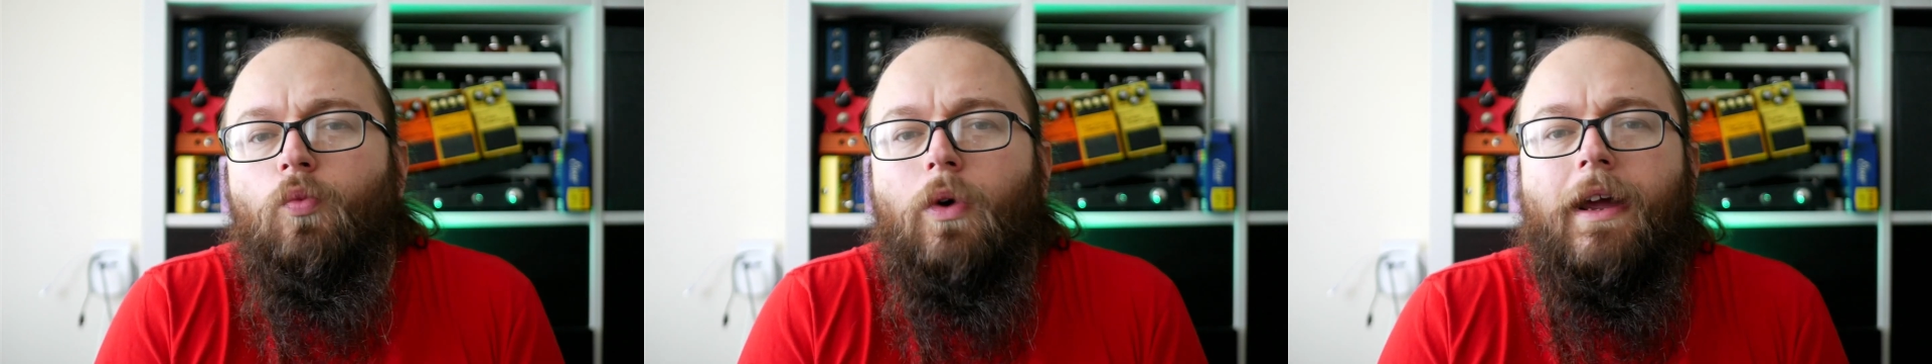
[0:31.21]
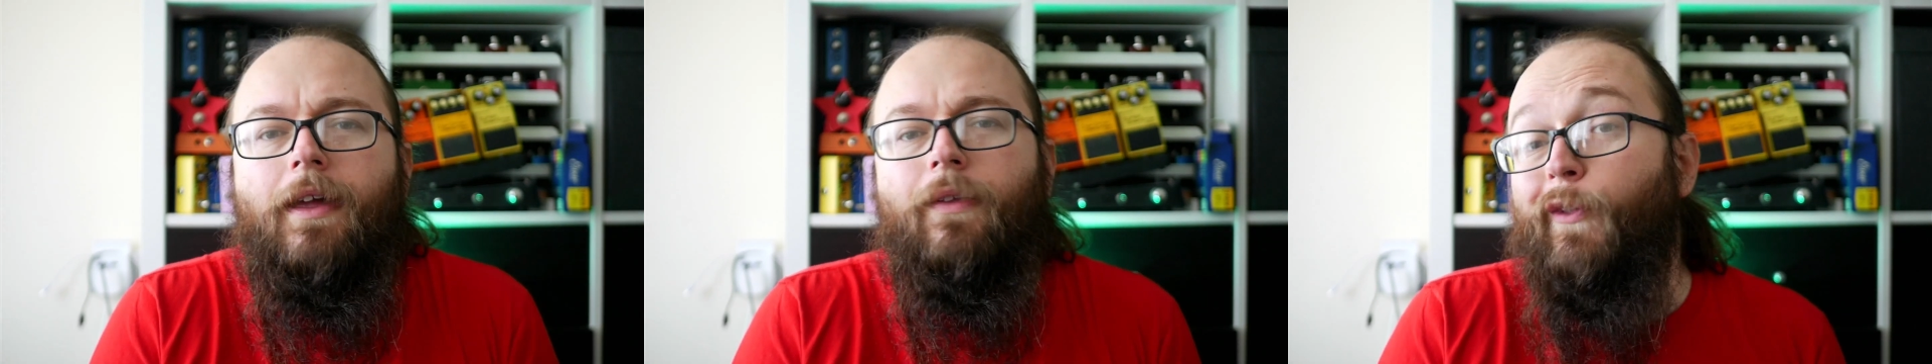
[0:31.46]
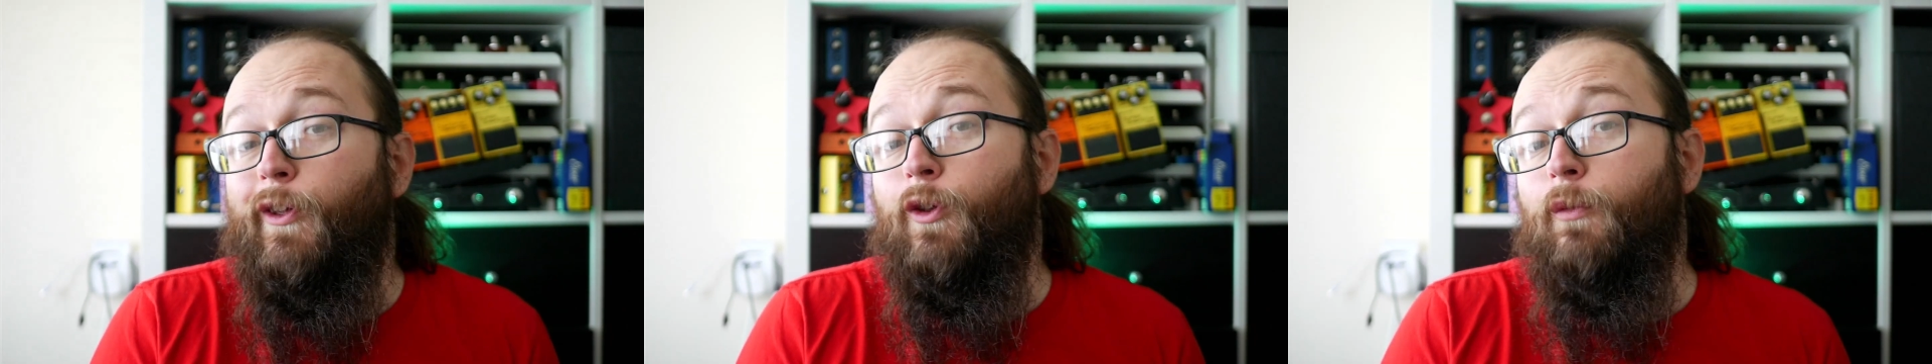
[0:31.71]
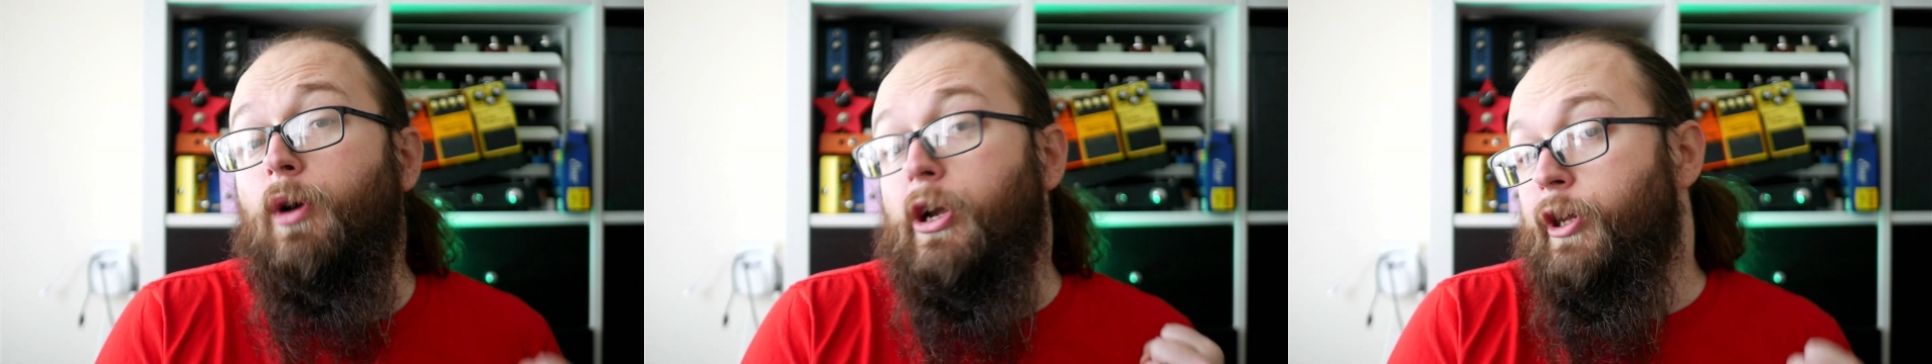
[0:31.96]
way that you
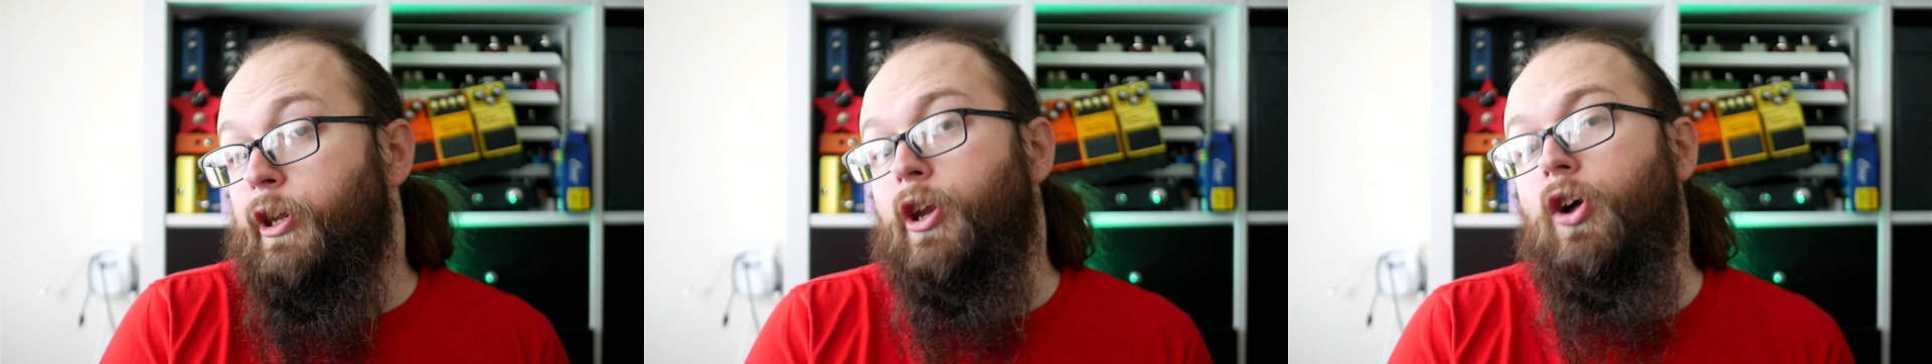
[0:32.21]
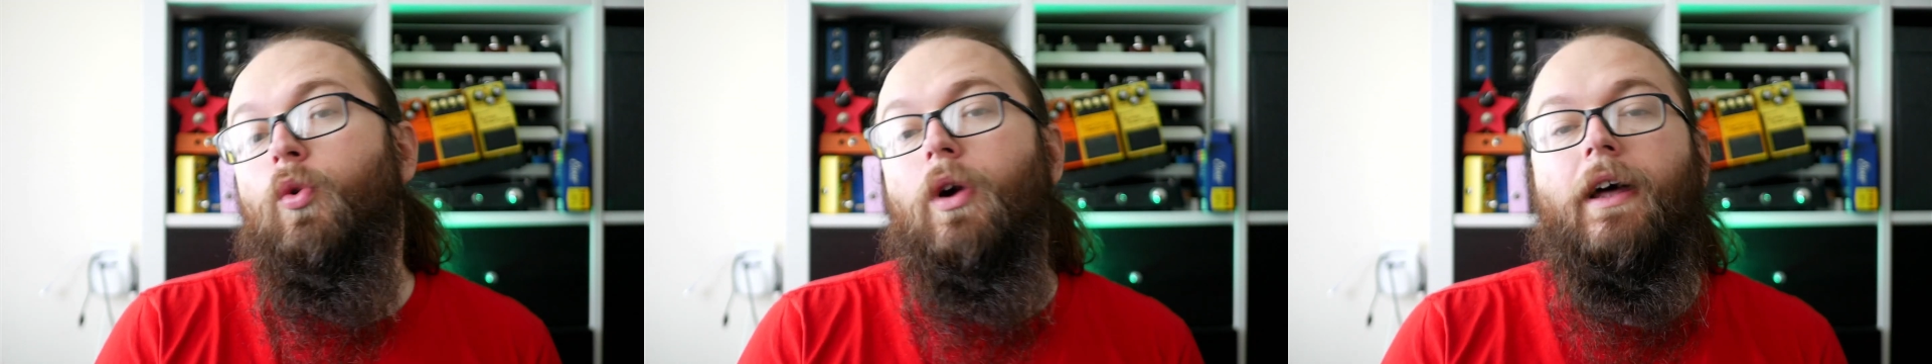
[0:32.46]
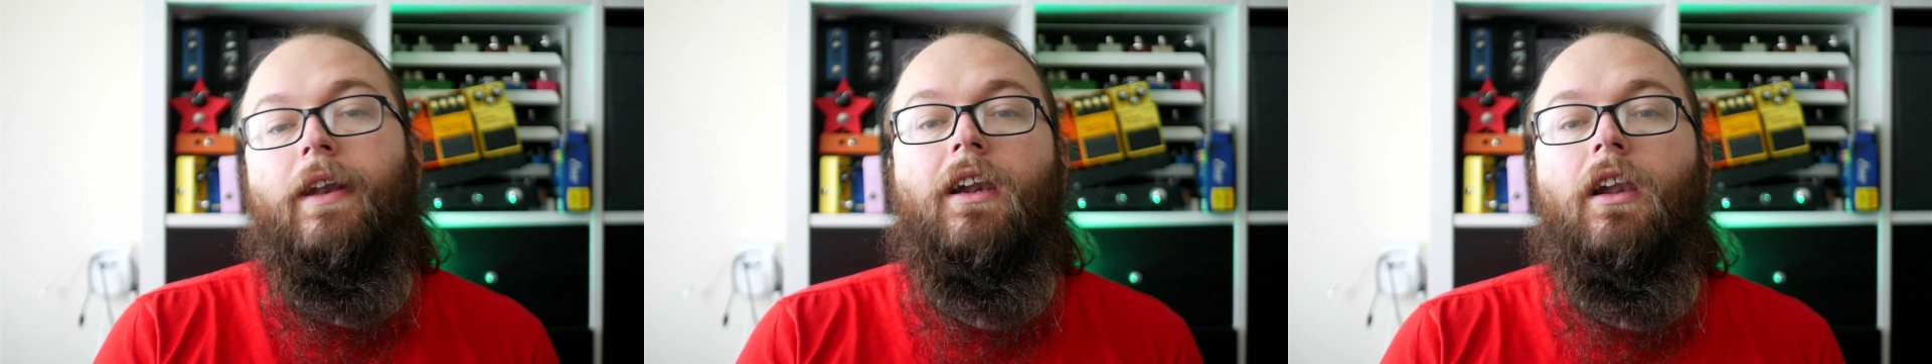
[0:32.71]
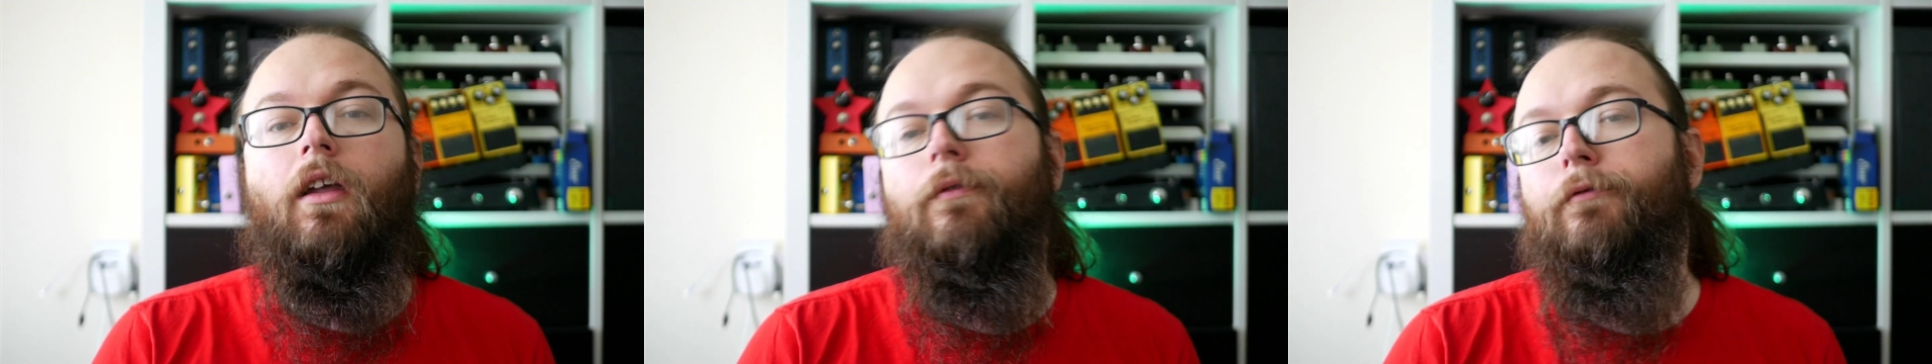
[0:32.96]
might know and
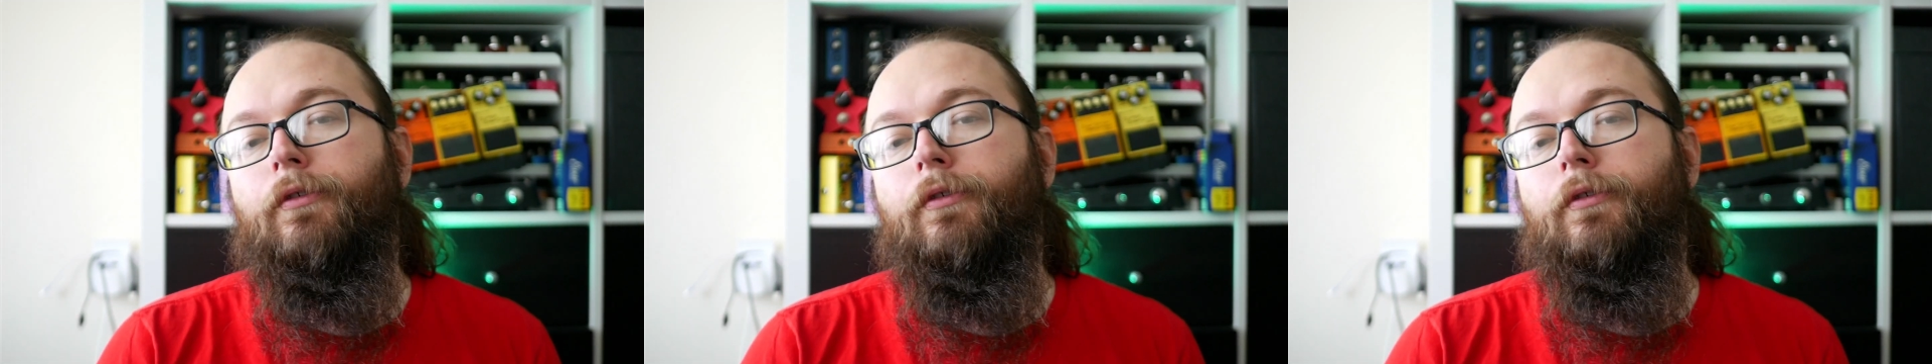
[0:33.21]
love.